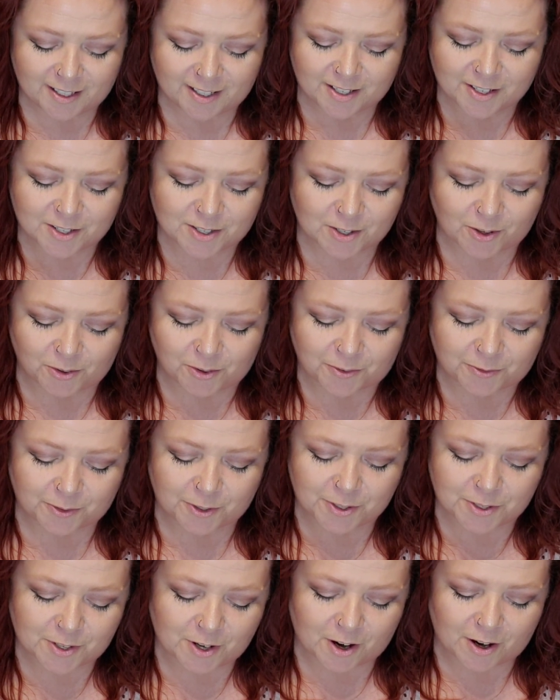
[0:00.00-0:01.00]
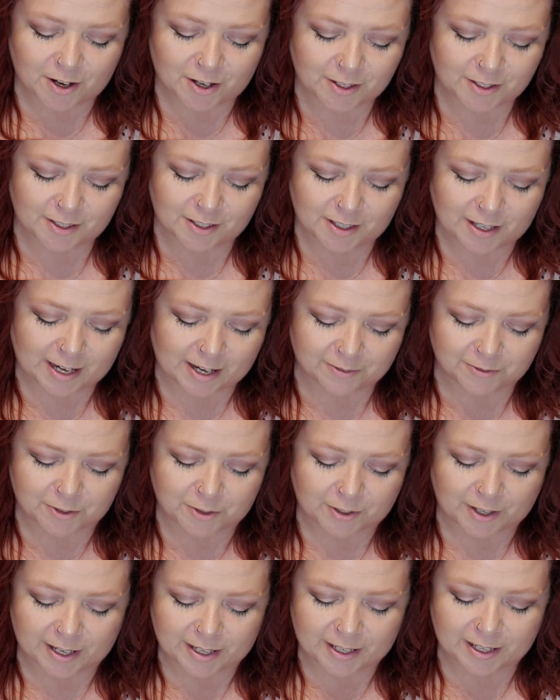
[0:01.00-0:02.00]
So the first card
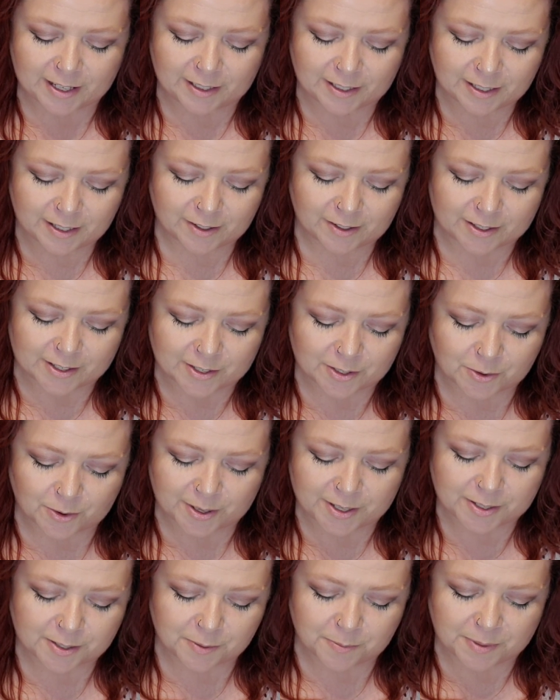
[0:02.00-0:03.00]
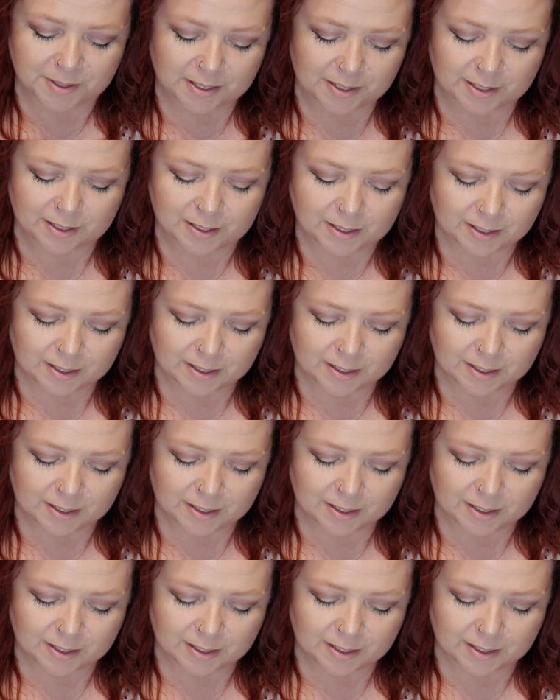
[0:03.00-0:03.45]
after I cut here is going to be